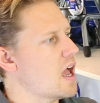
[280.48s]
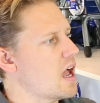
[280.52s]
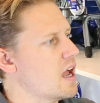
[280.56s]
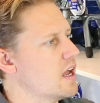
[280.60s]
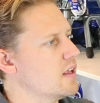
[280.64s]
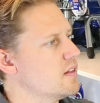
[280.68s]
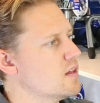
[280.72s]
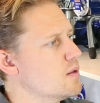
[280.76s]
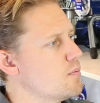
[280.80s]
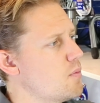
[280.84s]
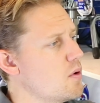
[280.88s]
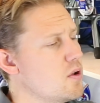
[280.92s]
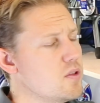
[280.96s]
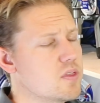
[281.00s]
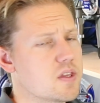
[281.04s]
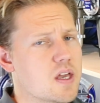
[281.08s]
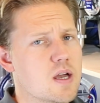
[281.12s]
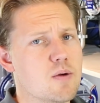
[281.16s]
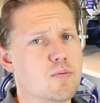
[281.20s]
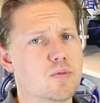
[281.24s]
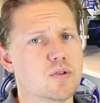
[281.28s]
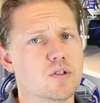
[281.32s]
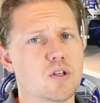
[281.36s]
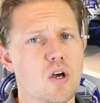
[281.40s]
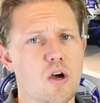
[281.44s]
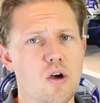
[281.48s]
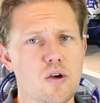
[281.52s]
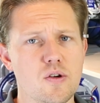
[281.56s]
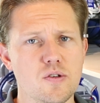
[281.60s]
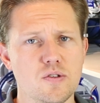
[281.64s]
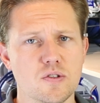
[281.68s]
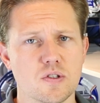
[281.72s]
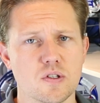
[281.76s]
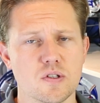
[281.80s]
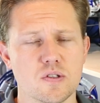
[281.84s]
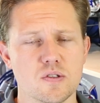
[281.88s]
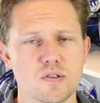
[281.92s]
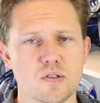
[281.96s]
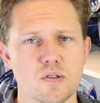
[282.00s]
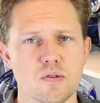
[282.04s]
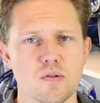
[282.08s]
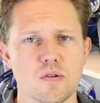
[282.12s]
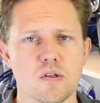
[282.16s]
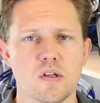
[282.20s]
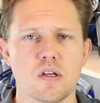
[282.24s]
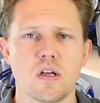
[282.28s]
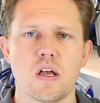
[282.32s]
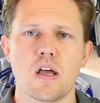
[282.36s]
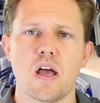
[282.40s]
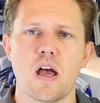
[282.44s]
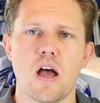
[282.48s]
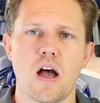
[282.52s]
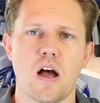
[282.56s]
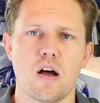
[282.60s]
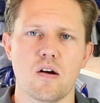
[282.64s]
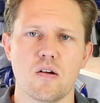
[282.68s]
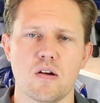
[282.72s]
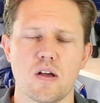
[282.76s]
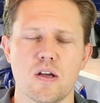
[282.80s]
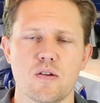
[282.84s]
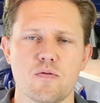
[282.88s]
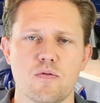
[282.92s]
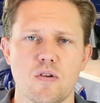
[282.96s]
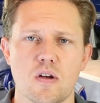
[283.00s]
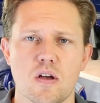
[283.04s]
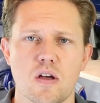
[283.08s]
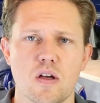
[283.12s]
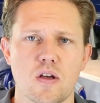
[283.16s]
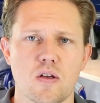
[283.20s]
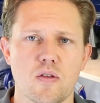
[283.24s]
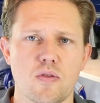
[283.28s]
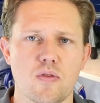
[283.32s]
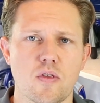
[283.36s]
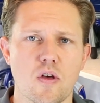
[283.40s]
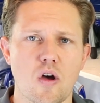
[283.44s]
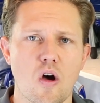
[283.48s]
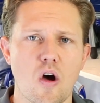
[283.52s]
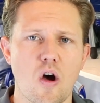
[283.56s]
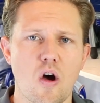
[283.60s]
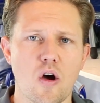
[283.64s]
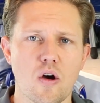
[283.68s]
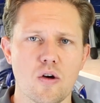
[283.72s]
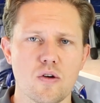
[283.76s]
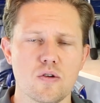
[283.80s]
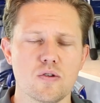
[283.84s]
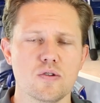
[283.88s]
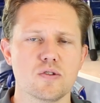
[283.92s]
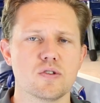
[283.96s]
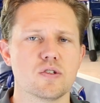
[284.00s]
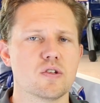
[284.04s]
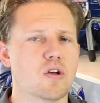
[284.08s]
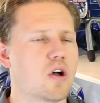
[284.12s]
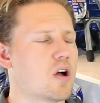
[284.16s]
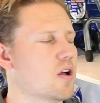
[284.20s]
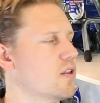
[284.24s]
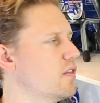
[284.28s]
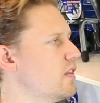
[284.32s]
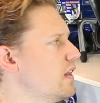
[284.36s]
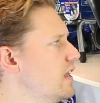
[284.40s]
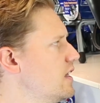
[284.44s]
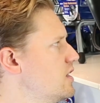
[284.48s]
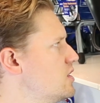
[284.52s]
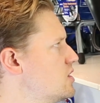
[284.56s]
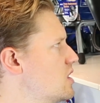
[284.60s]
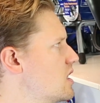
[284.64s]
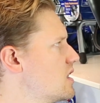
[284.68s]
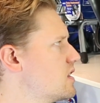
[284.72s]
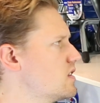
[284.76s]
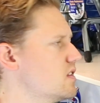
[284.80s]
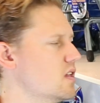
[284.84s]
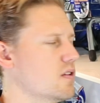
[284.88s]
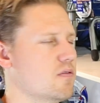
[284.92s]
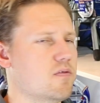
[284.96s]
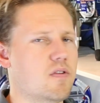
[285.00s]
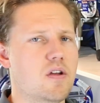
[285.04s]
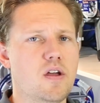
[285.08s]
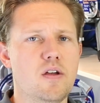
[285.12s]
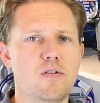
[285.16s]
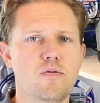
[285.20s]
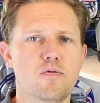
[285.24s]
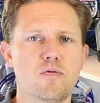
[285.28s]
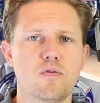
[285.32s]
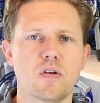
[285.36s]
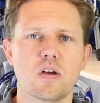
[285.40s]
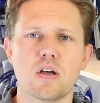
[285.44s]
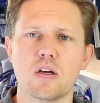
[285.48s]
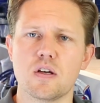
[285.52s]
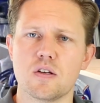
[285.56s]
and they both come with hoses. However, the hose on the GXFF